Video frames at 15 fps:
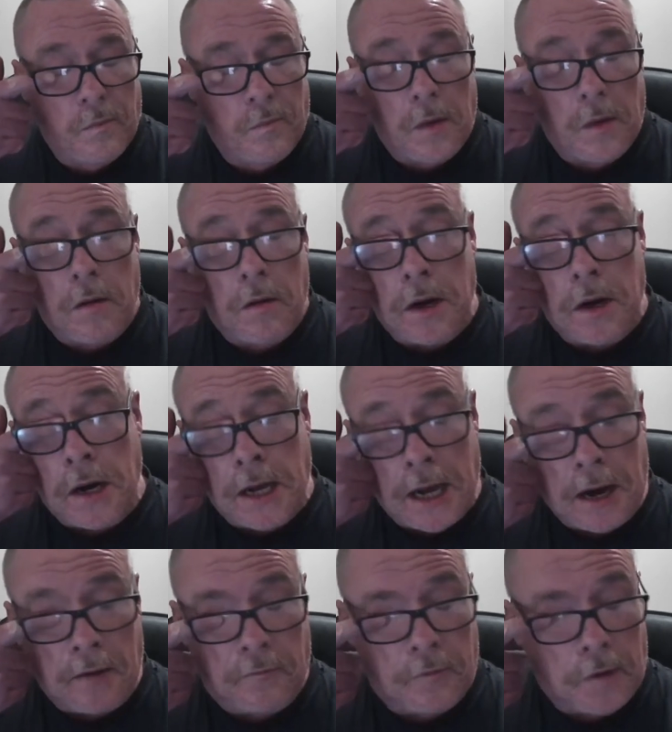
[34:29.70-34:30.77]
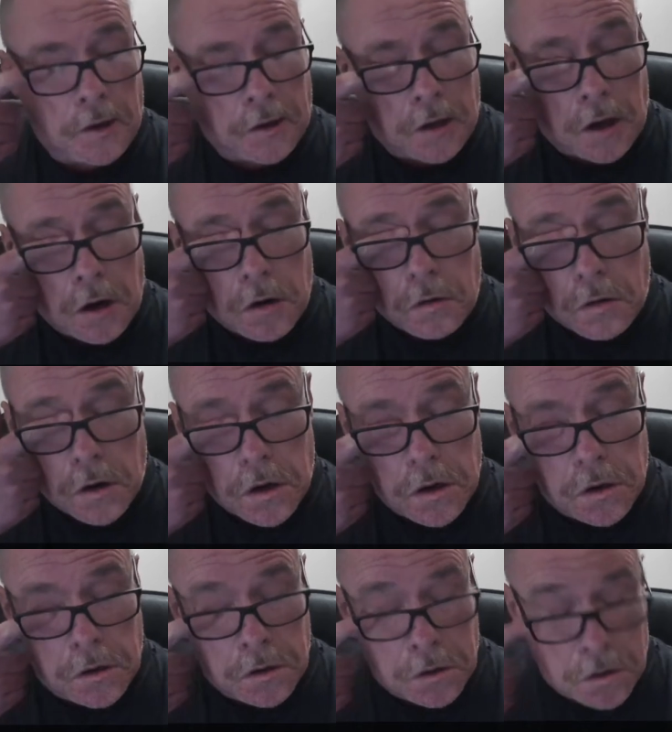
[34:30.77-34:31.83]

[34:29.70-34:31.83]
I mean, I can't fight the whole world.